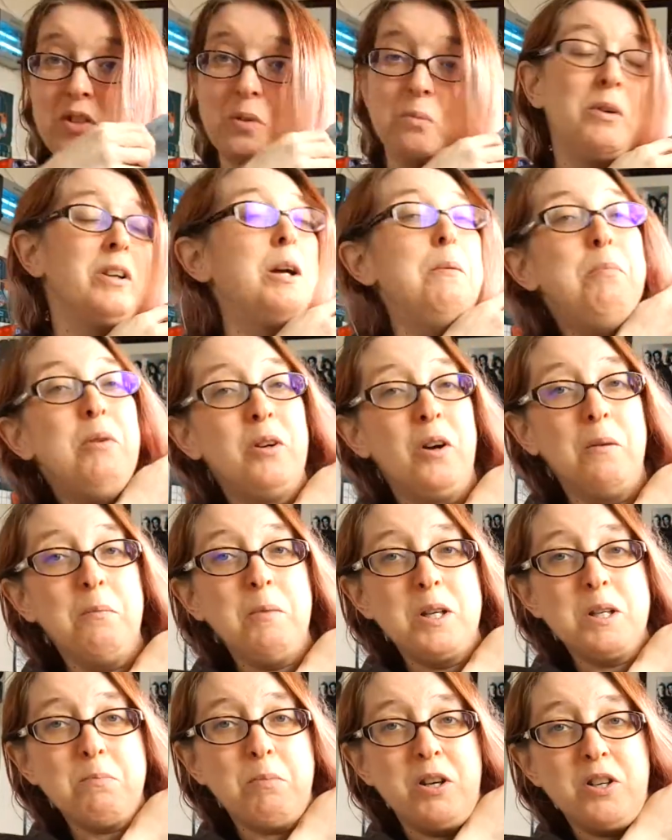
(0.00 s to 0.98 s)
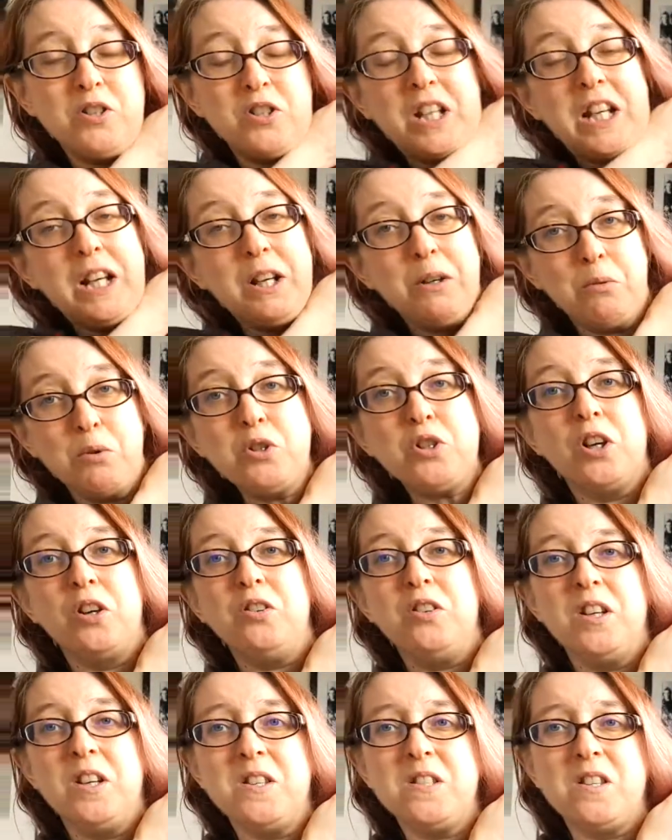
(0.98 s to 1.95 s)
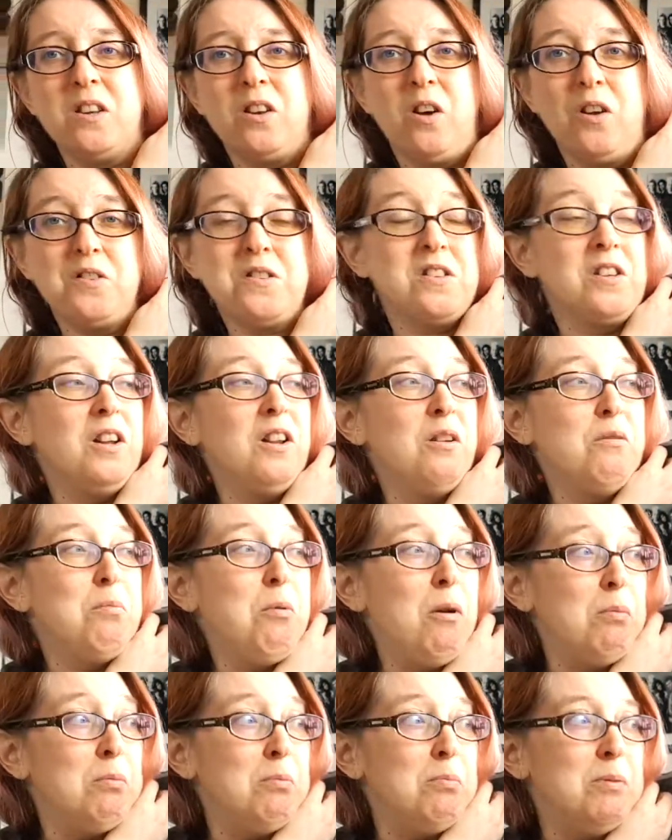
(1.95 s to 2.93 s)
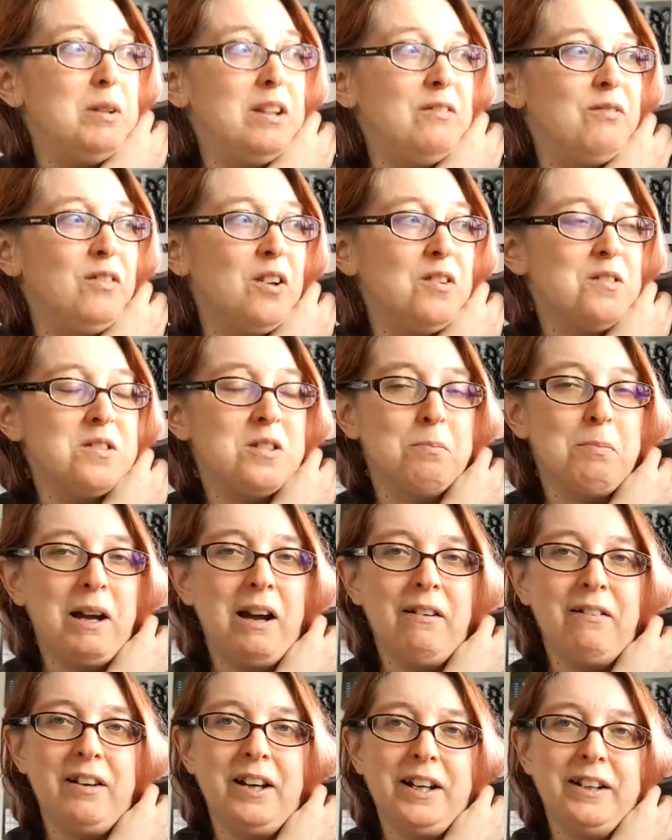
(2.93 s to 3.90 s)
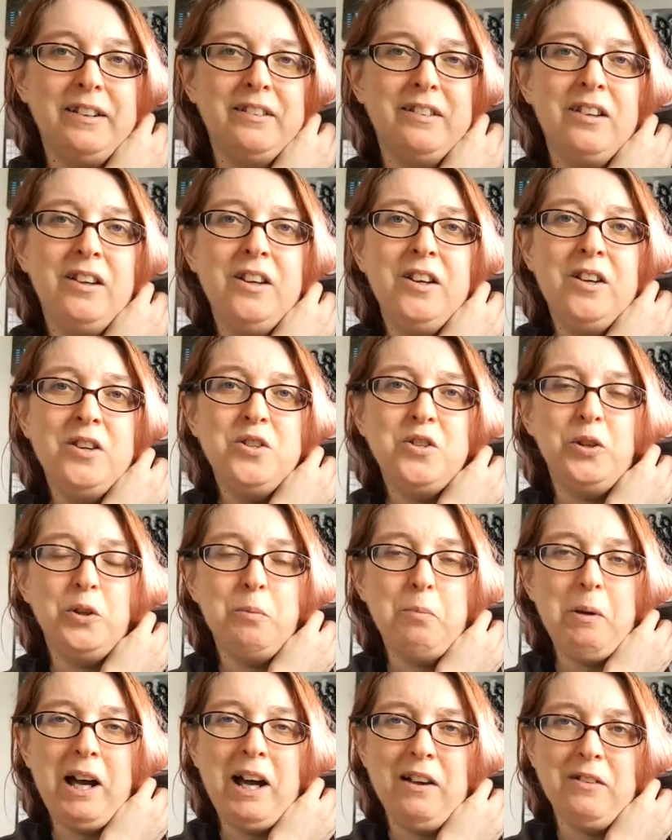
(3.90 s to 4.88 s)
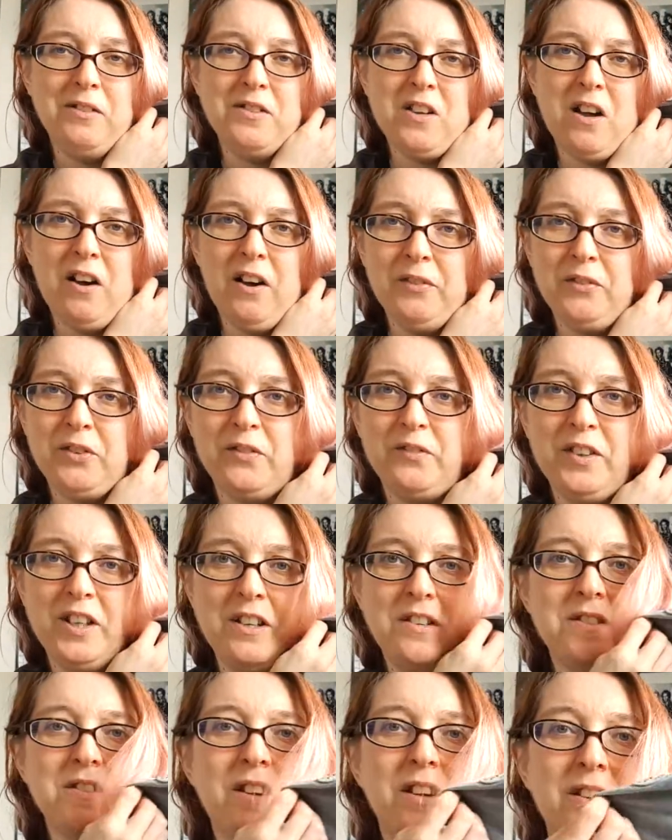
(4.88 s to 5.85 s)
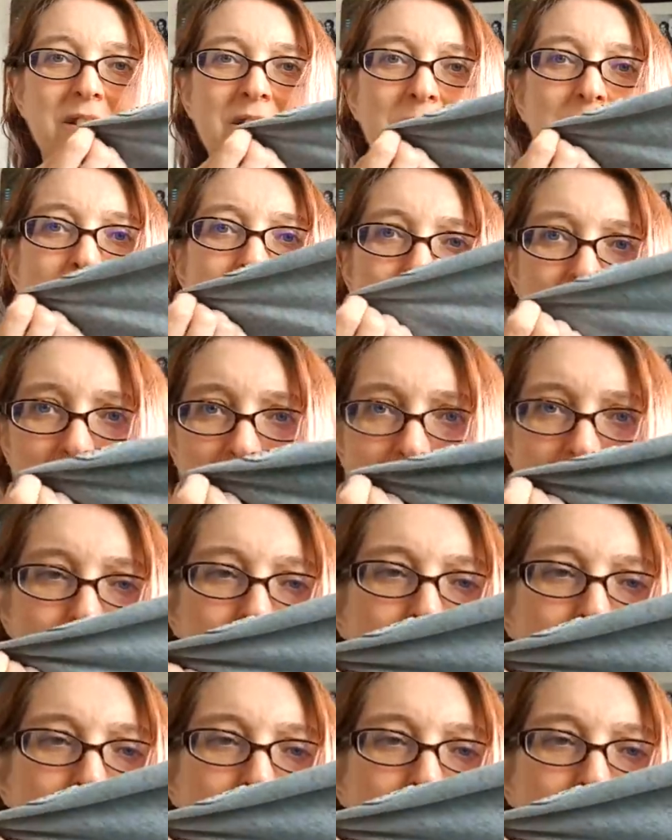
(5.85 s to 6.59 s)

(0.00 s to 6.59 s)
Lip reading: and when I put it on my spreadsheet it will show that it's a loss, and I'll probably have lost about like £2 after fees and cost